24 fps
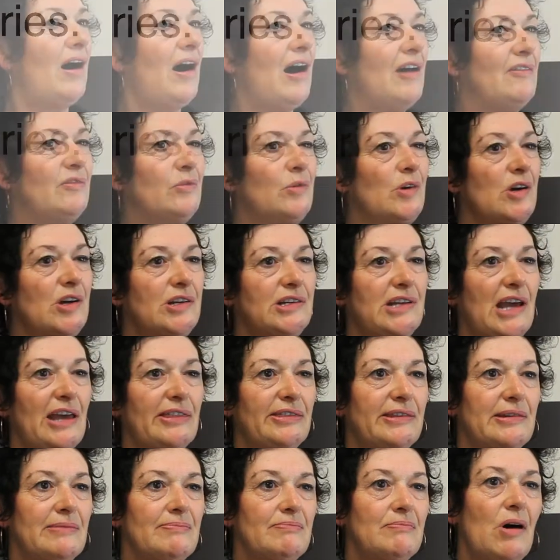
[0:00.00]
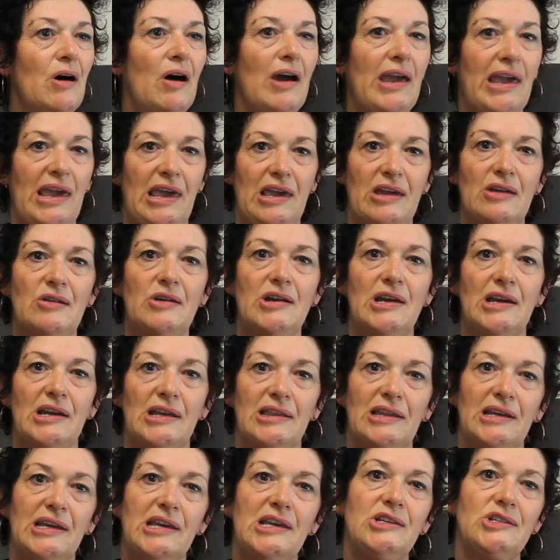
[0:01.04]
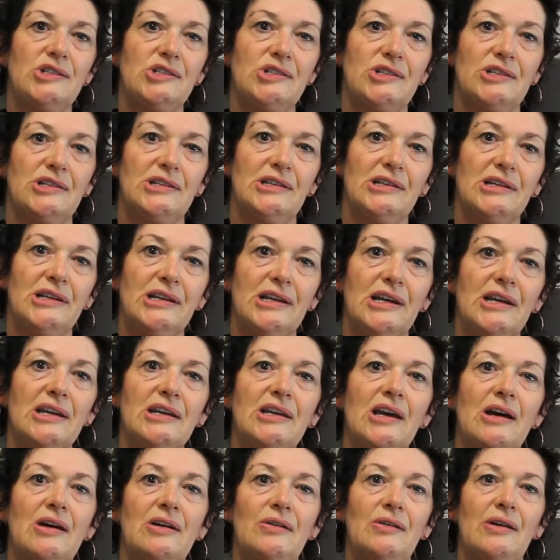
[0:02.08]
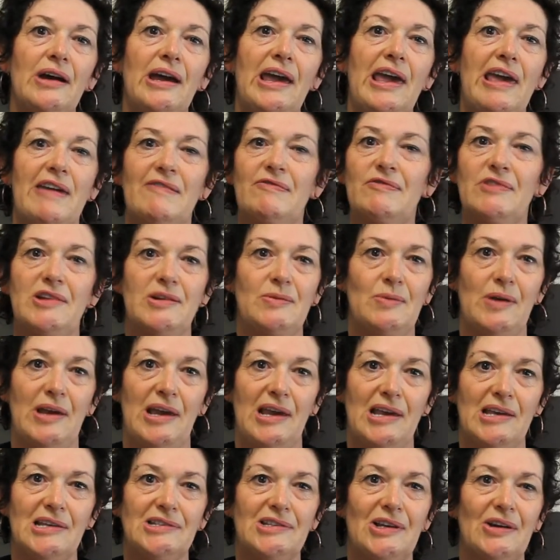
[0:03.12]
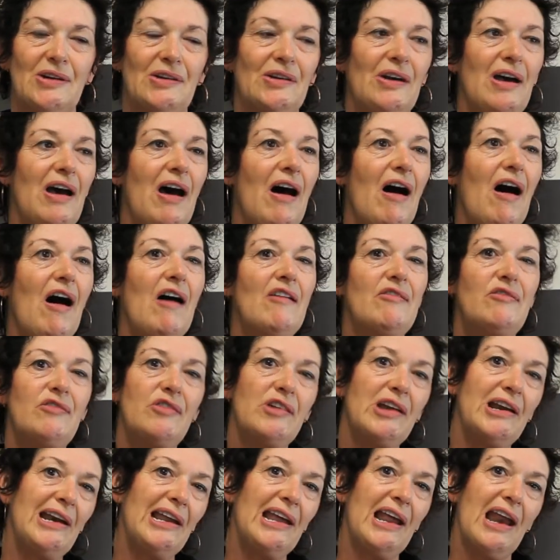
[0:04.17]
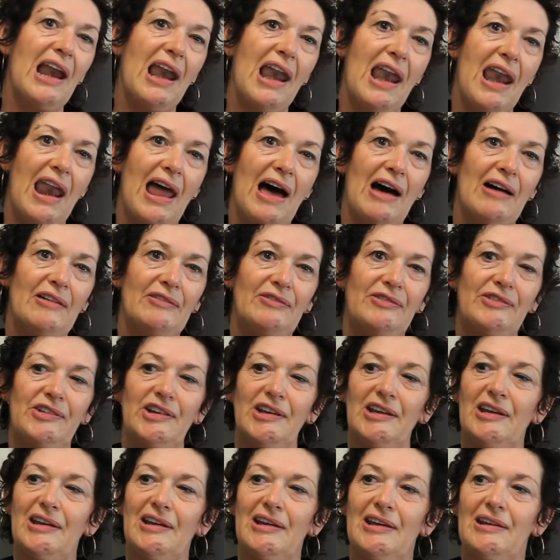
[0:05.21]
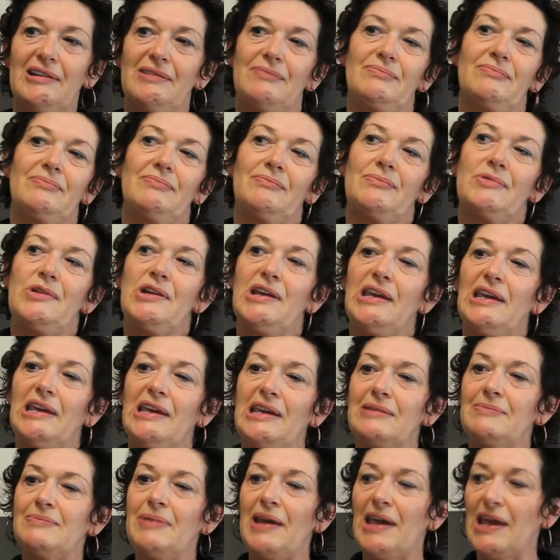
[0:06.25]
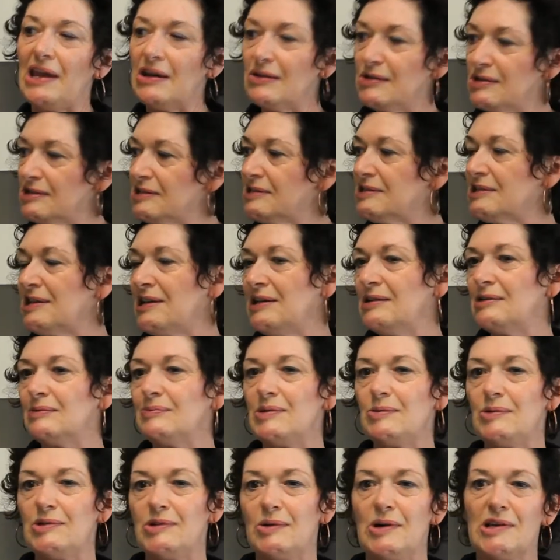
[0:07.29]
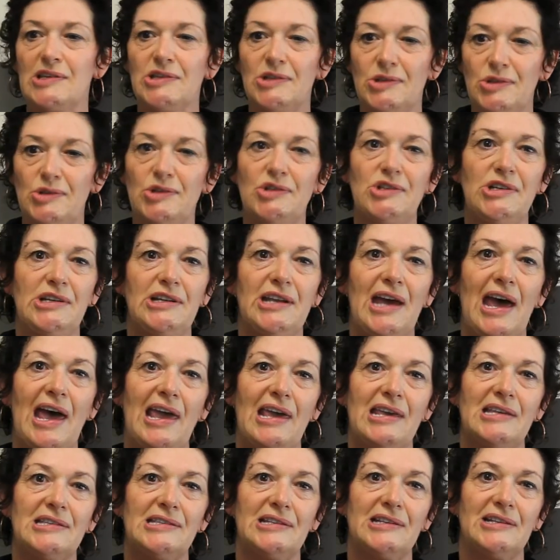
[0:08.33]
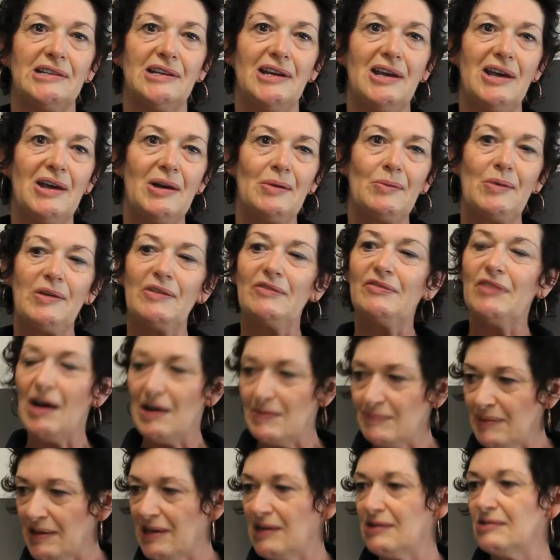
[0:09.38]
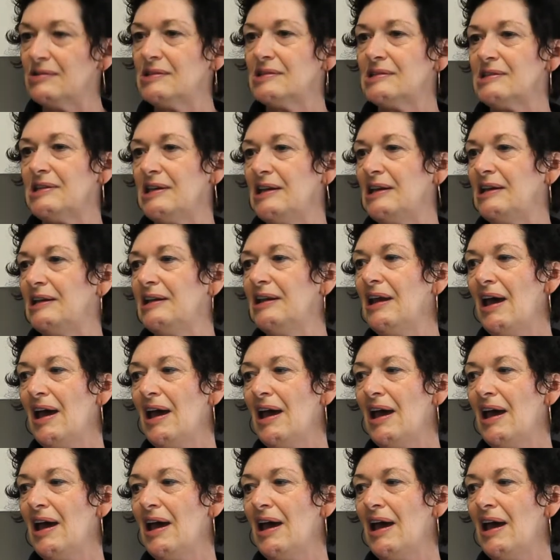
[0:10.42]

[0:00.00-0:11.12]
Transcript: I've worked out that my area in the kitchen can go everywhere. So I've really loved bringing in parents to help me. We do our sushi days and we invite parents in.